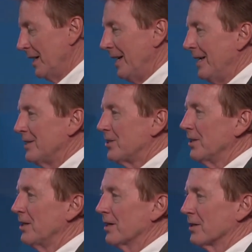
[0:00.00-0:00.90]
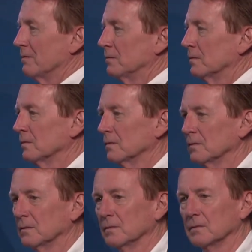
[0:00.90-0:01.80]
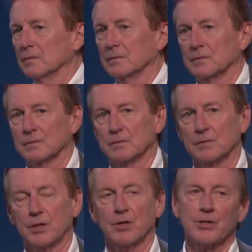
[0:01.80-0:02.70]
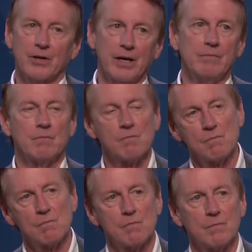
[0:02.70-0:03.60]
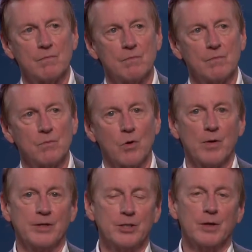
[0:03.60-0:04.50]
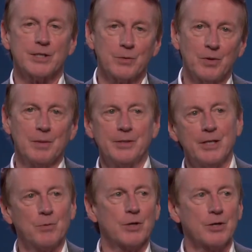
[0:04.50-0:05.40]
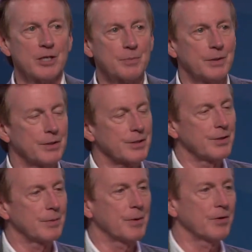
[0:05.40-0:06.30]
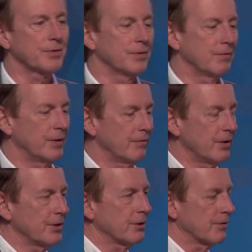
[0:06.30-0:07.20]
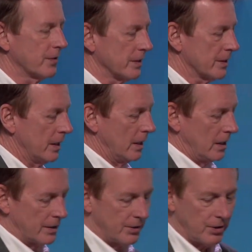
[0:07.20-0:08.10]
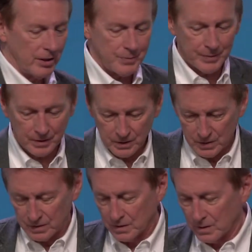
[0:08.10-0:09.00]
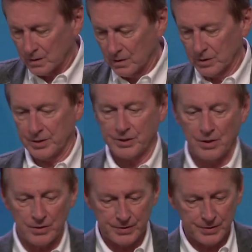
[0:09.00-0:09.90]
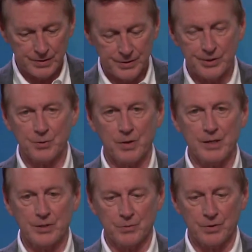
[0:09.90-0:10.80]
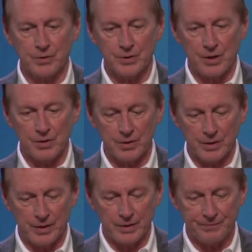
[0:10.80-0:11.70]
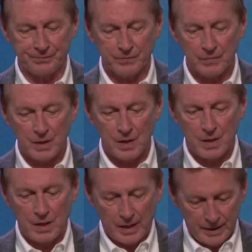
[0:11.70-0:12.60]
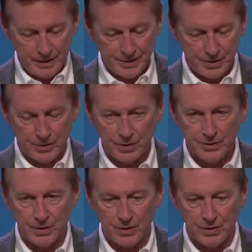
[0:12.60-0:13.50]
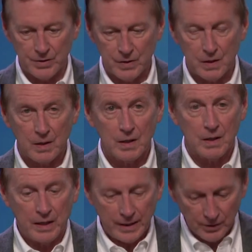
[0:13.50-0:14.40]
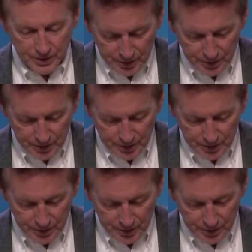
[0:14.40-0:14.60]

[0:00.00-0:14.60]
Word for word: And she doesn't. She goes, okay, what do? I said, well, let me tell you what your husband does. And they're both very, very dear friends. So your husband looks at y'all's situation with your daughter there, and he sees y'all's daughter, and he looks